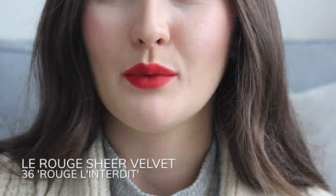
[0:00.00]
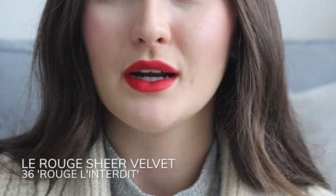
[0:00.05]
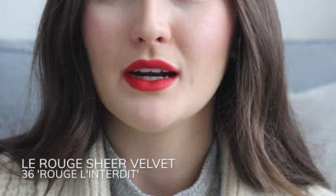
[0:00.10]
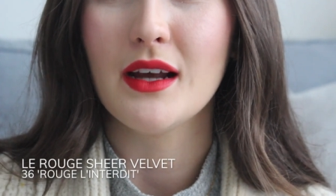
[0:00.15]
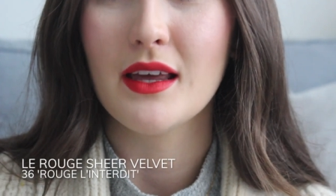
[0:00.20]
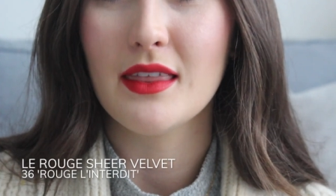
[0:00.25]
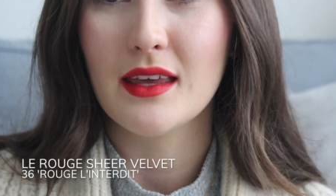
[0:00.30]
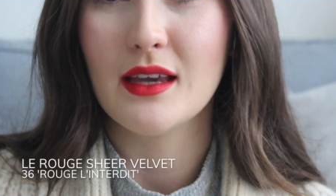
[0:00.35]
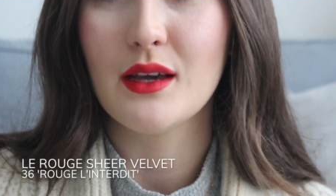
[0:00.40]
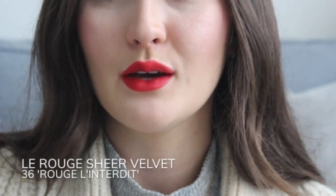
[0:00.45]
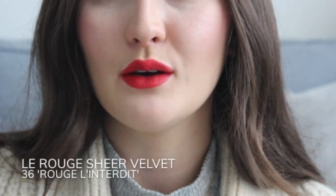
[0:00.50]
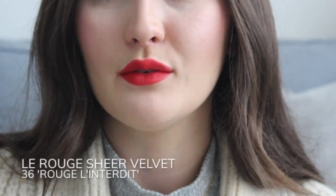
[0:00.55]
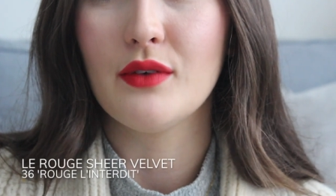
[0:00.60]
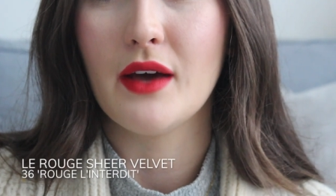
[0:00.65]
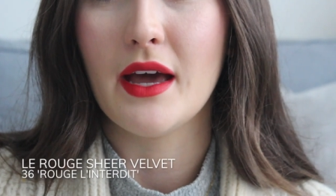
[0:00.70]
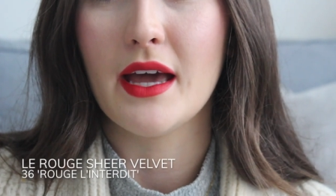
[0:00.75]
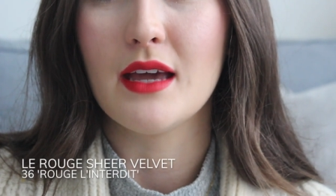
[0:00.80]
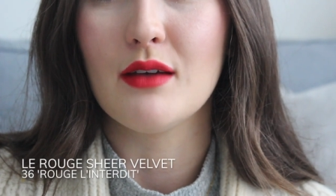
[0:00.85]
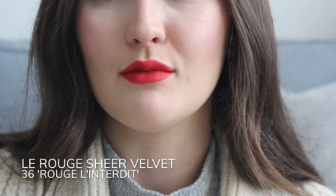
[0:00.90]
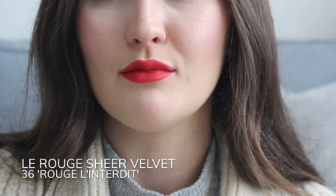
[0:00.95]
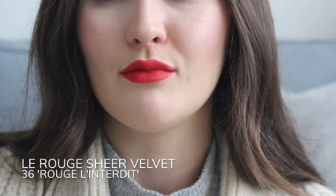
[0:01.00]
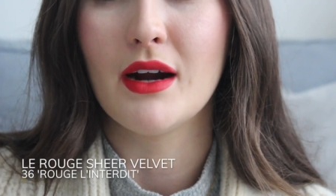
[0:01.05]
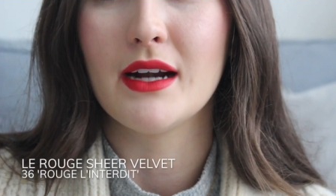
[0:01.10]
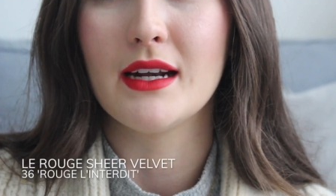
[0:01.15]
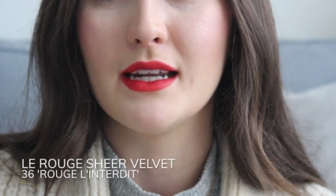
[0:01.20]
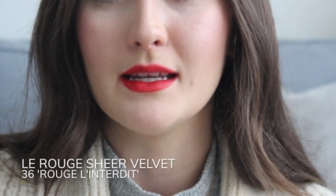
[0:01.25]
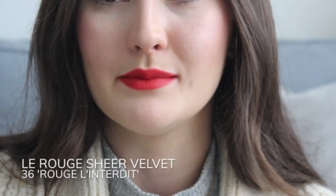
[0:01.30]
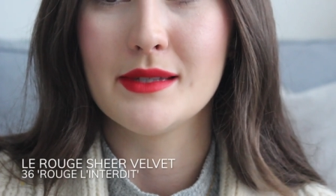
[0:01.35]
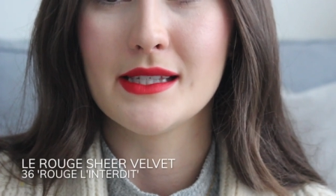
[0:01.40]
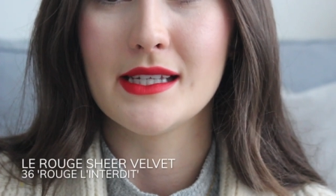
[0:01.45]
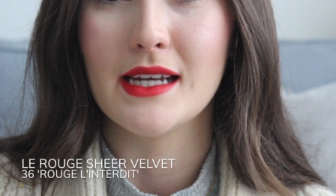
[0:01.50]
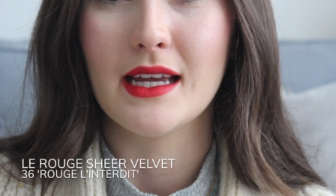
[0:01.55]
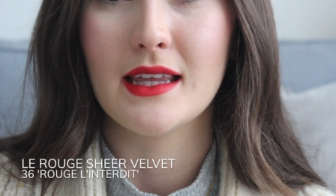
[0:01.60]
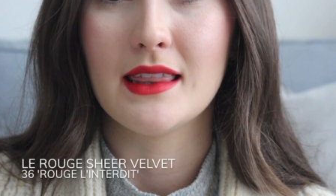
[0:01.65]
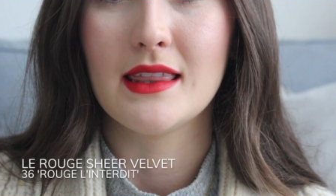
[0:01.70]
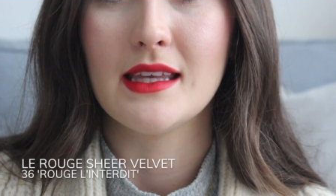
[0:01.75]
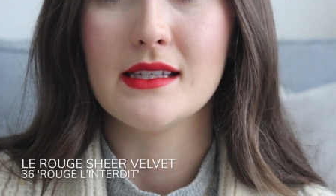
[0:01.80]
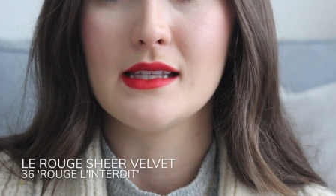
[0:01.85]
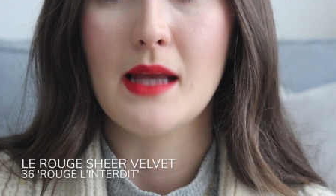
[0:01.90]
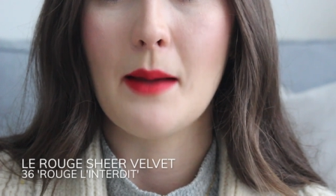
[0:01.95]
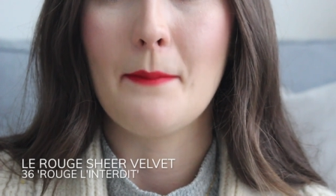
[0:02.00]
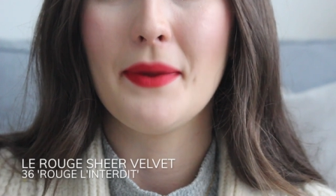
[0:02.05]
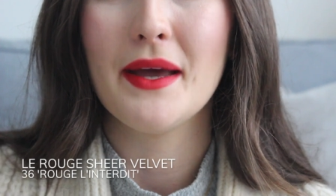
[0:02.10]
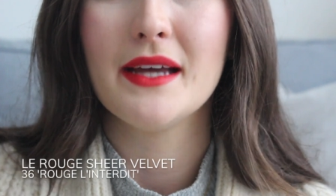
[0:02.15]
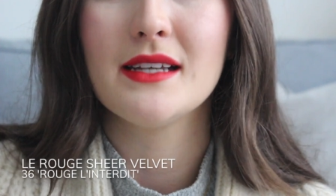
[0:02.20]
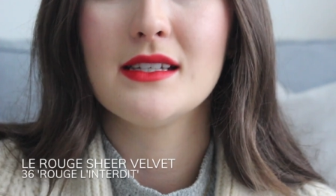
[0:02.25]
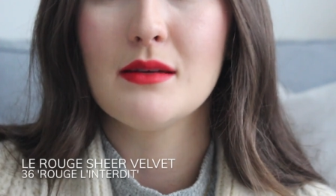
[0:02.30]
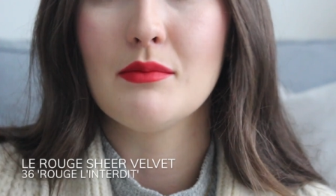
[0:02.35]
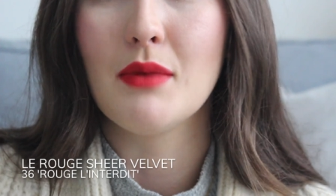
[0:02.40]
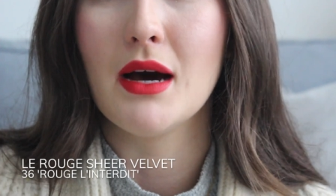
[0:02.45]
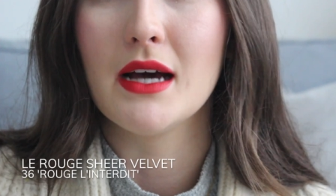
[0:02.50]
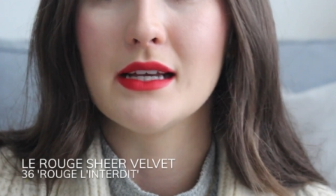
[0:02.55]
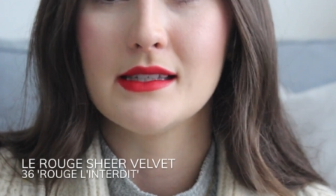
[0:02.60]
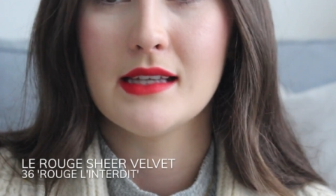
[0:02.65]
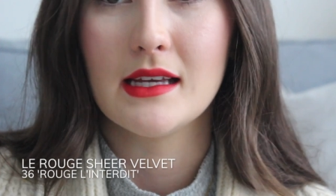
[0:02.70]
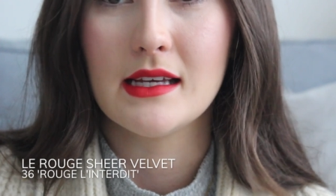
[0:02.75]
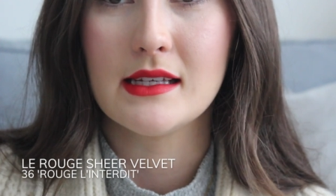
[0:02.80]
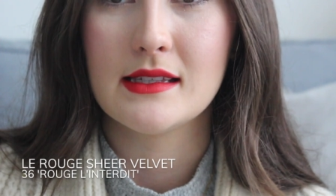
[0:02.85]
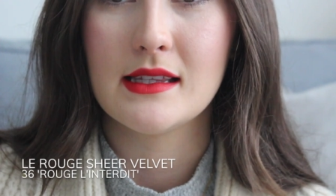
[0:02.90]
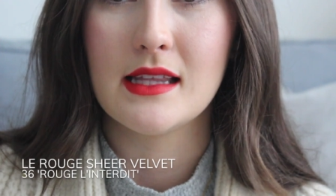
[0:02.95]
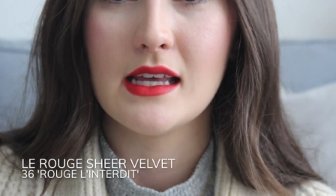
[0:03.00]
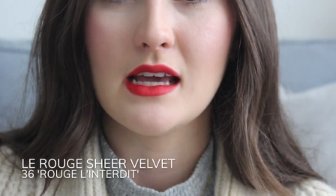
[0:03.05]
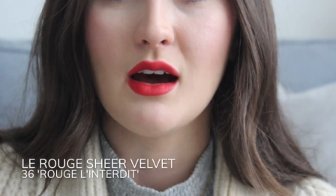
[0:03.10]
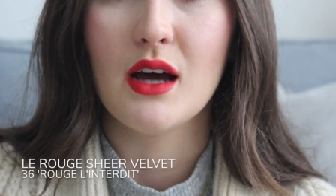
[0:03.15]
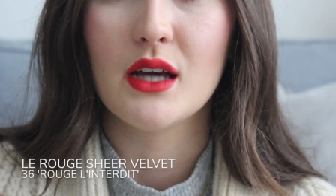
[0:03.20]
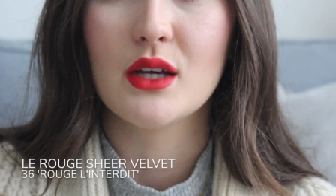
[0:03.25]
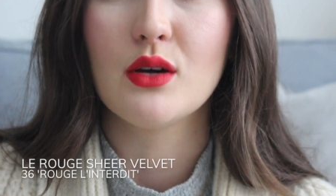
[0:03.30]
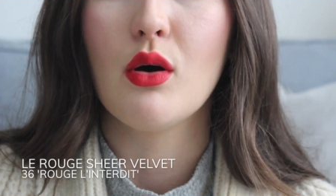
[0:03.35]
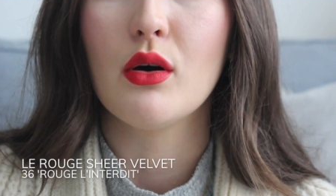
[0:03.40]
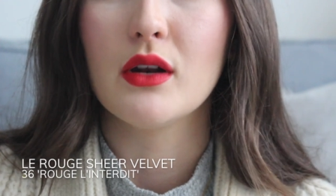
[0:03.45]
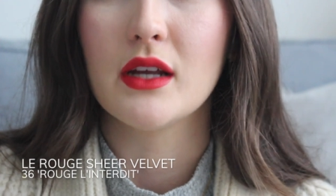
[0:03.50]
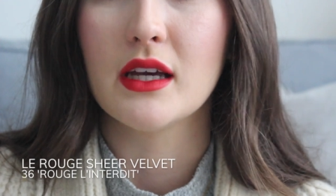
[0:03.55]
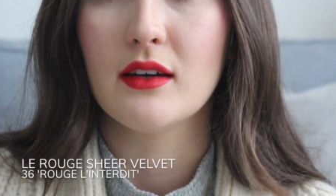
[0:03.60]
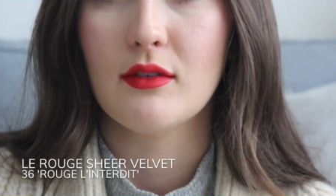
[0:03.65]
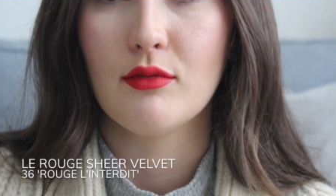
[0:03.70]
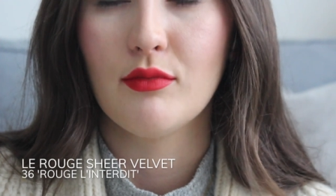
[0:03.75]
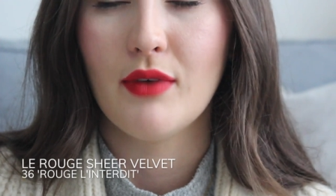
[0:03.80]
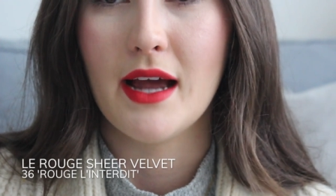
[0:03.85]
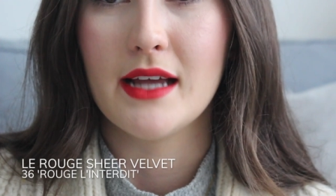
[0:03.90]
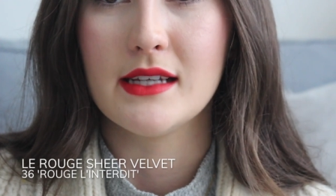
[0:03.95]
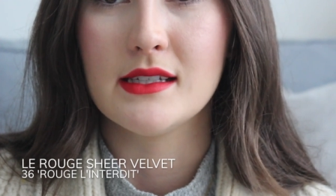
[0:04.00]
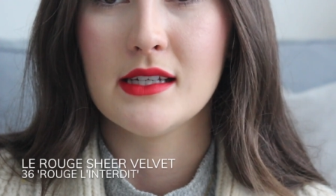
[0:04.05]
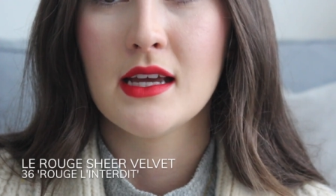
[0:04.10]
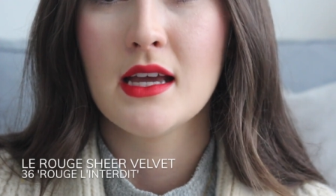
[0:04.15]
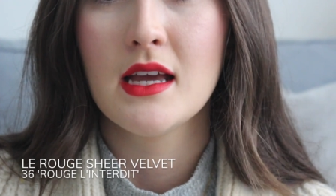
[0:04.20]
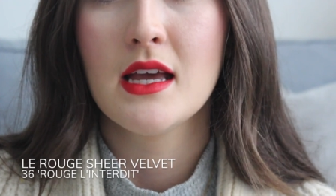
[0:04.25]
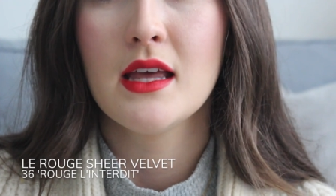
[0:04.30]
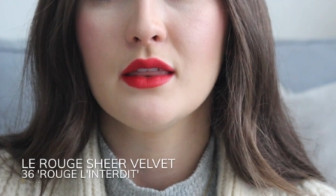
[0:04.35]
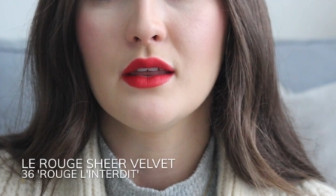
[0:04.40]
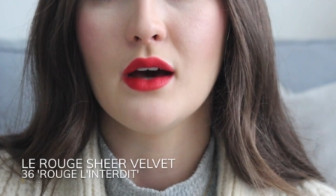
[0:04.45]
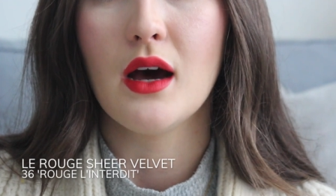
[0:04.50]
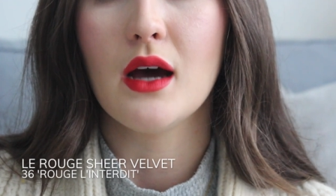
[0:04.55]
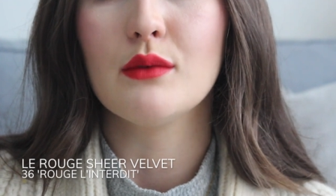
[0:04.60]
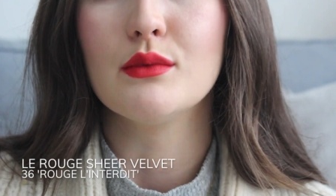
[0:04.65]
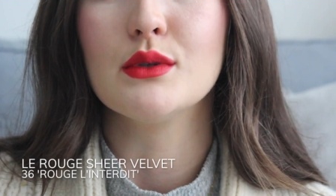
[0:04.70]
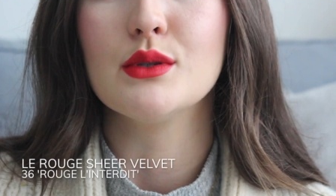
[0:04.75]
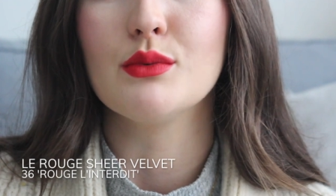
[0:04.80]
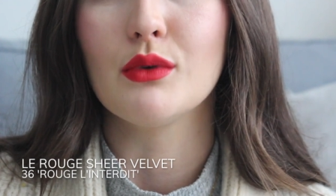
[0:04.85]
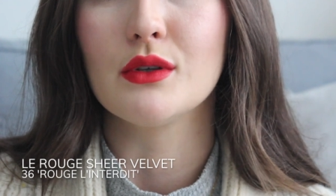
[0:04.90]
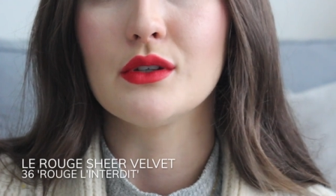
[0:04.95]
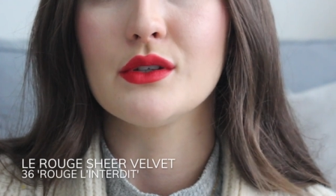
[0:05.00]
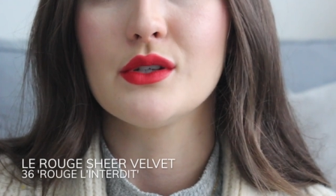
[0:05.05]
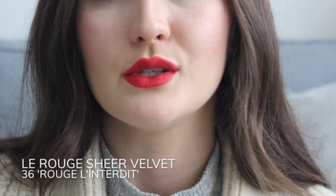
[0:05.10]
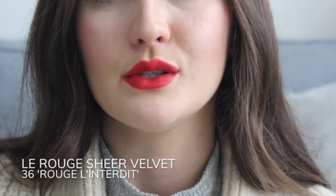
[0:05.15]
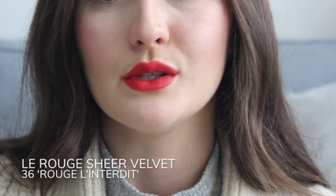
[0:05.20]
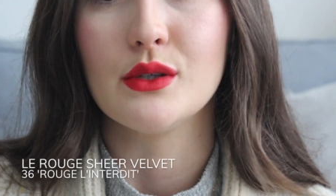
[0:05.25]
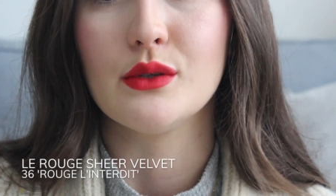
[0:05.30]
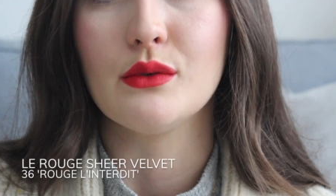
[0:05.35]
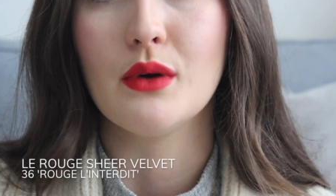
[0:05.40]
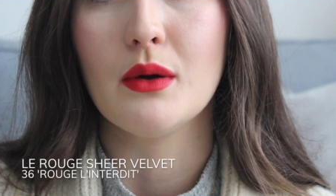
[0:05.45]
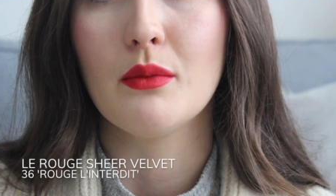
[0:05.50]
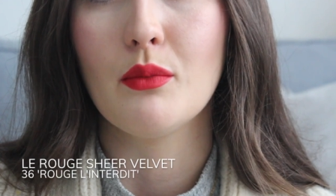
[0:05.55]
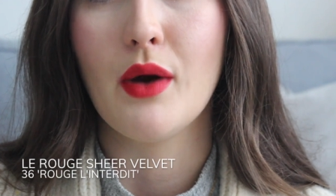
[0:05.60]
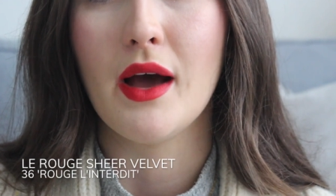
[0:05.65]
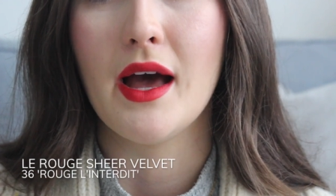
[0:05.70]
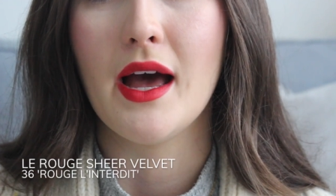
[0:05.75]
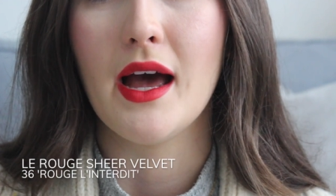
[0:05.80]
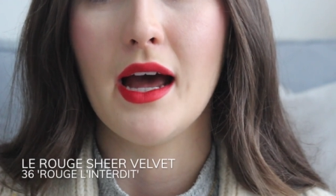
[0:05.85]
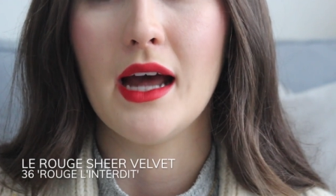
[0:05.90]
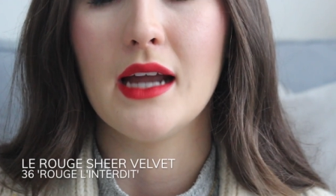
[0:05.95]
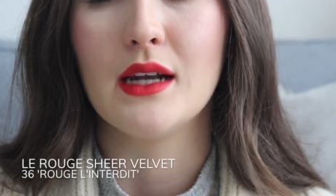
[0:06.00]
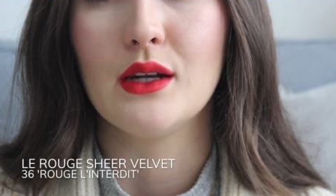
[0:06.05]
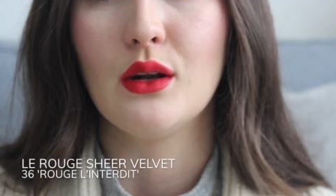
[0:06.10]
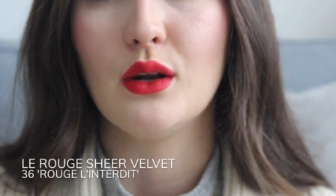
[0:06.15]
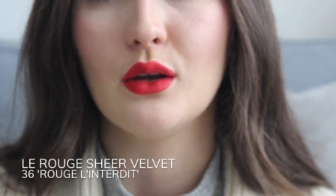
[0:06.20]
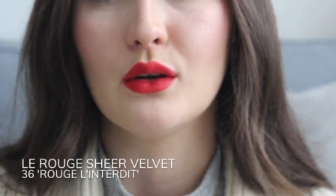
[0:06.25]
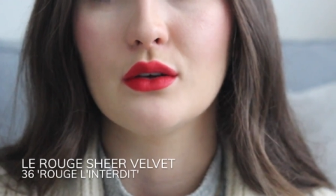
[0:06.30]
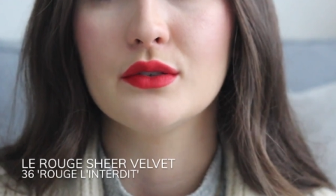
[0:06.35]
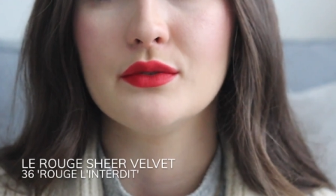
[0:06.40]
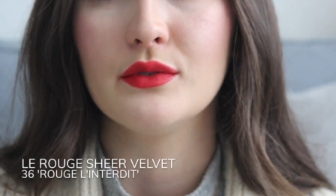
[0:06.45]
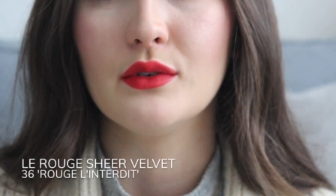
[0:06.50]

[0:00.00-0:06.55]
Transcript: when I think of a red lipstick, this epitomises the iconic red that I would want to wear and look